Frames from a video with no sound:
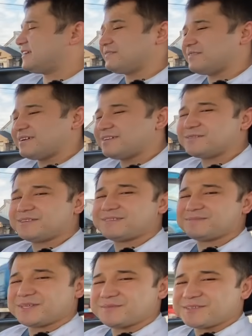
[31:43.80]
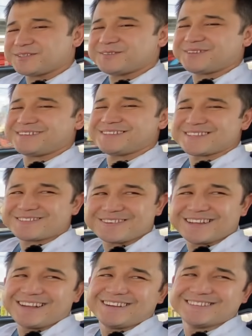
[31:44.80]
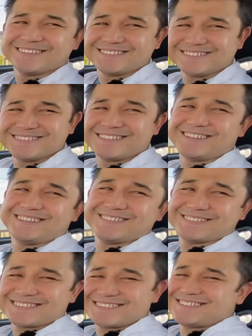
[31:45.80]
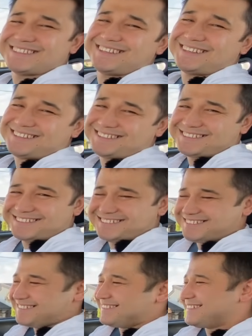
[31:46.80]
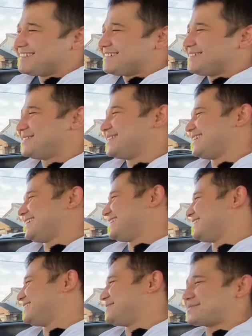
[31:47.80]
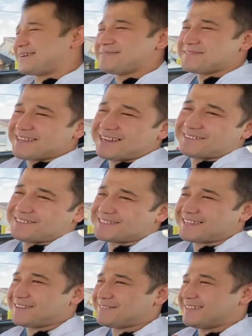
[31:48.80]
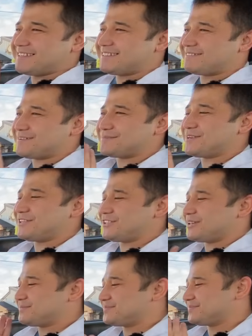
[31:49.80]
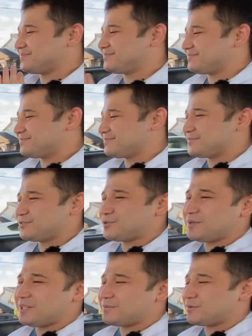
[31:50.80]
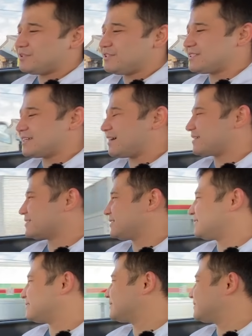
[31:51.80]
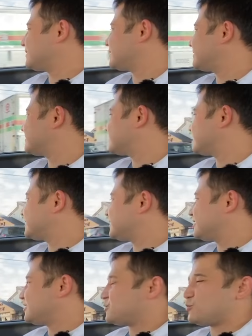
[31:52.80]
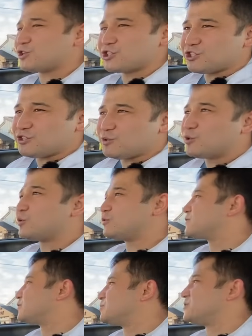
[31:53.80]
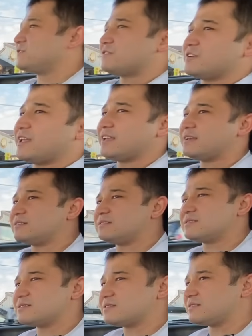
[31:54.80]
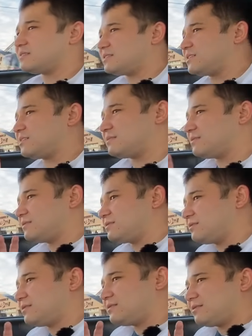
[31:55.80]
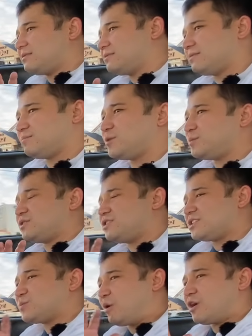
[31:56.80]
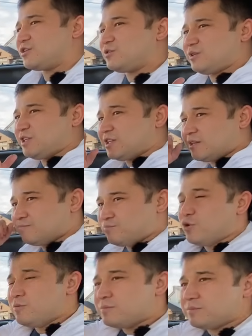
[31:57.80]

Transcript: And maybe no one is around, who knows? But you know, probably not on this highway, around my shop. Too many police cars here, you know, watching you over from different angles, and you know, the moment they spot you, they're like, boom!